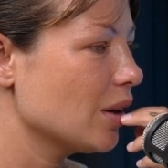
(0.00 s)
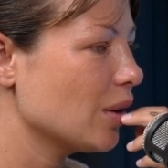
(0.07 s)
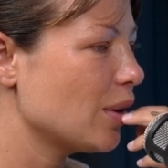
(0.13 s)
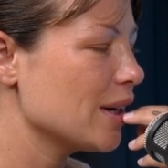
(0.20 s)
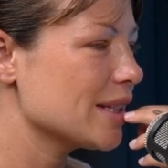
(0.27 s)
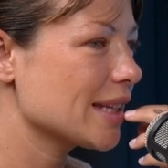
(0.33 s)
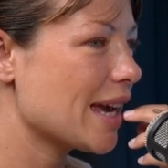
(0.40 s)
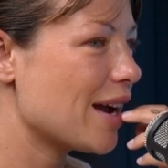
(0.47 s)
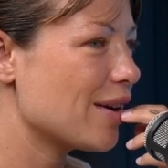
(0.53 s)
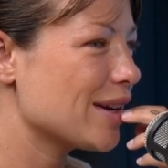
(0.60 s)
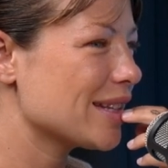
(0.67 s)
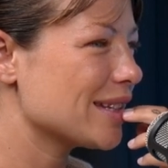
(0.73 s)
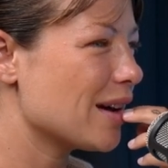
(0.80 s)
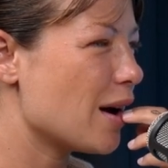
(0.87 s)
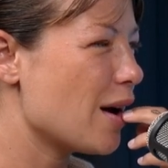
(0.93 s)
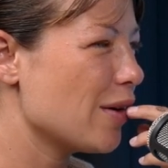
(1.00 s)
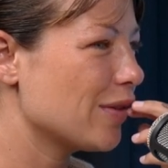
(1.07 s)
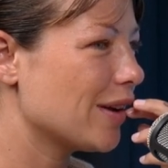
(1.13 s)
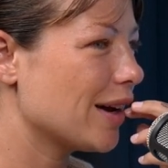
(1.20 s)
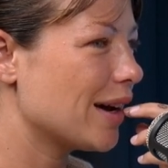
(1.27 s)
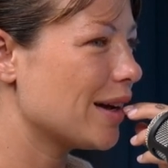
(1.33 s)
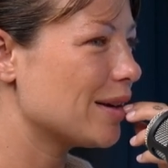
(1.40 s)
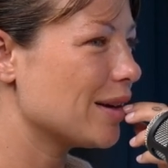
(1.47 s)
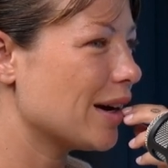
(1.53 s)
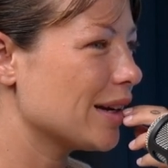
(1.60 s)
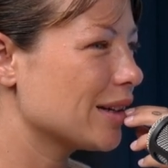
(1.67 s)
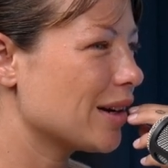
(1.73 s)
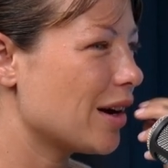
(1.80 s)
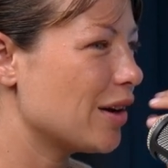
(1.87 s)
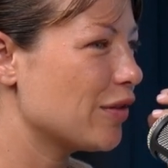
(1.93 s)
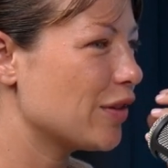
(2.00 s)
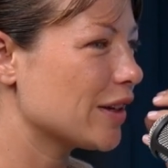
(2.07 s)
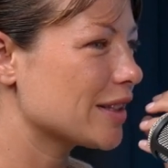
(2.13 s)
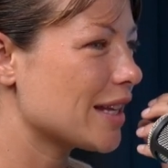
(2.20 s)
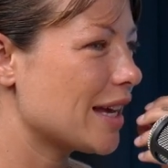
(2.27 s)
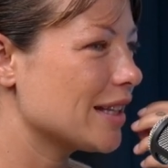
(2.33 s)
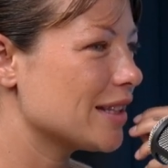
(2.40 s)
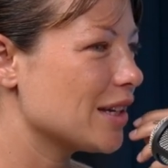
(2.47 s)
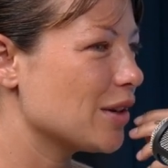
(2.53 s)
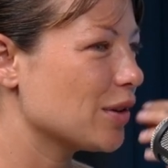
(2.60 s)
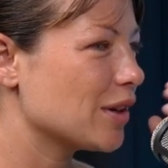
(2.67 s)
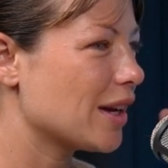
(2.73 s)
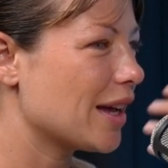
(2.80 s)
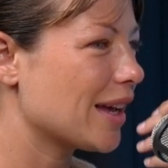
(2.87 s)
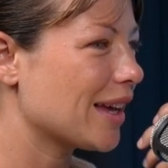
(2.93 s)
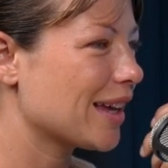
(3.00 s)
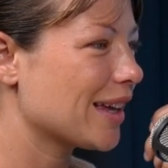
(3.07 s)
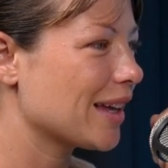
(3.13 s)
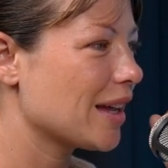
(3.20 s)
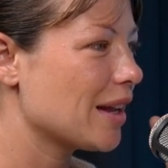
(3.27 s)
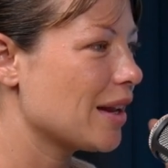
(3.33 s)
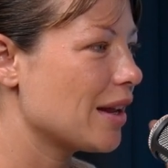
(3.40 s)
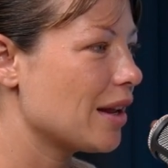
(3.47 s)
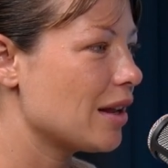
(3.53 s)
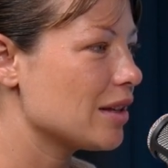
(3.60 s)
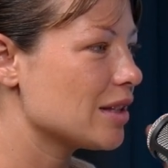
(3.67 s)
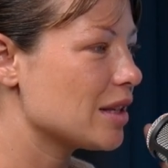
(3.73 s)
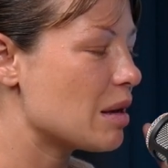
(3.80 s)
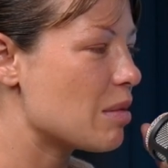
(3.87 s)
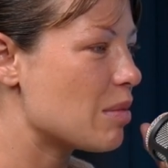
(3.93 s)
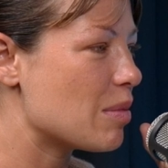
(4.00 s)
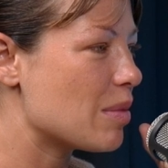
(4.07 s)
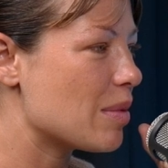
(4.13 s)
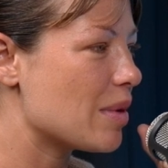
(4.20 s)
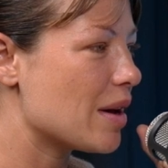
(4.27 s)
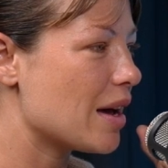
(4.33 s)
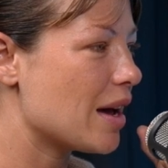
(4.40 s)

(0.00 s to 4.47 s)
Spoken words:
quite scary stuff. Like I'd kind of fixated on like some